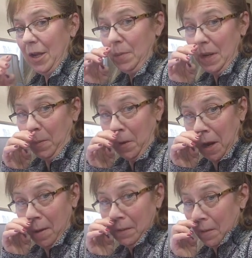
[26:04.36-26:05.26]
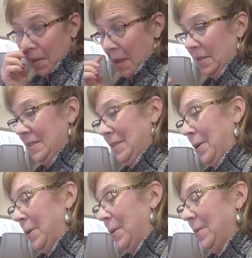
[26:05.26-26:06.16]
could be a problem.
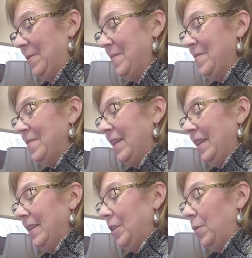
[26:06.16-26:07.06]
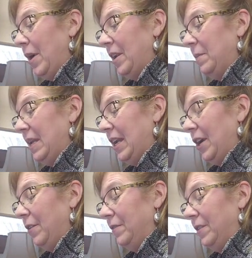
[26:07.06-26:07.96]
So you want to be
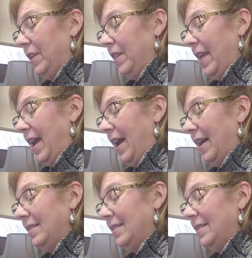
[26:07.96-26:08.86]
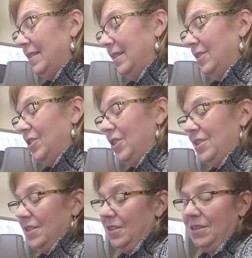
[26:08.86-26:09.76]
careful of that.
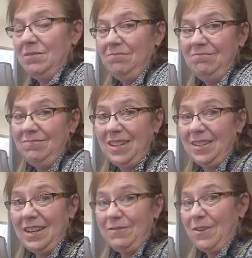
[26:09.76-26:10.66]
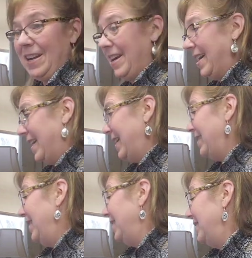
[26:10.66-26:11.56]
Just a little
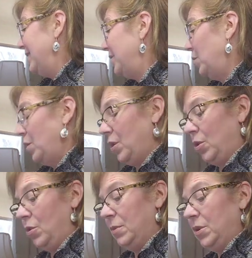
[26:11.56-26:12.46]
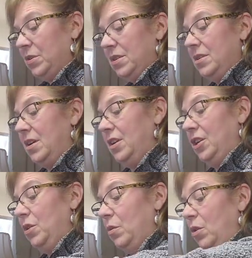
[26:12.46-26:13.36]
FYI. So we're almost done
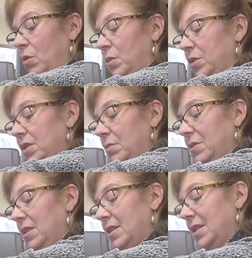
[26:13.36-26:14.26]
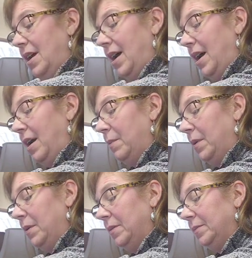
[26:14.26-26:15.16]
here. We're almost up to the top
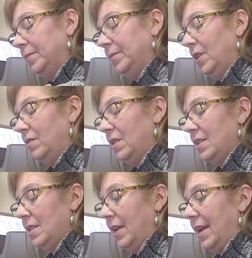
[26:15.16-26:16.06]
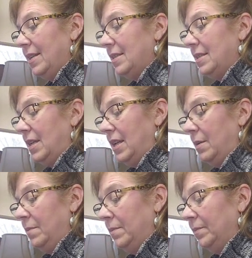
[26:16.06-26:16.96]
of this last
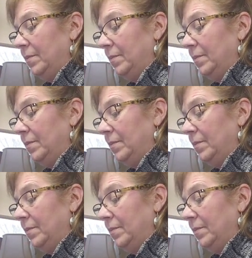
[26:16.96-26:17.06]
seam.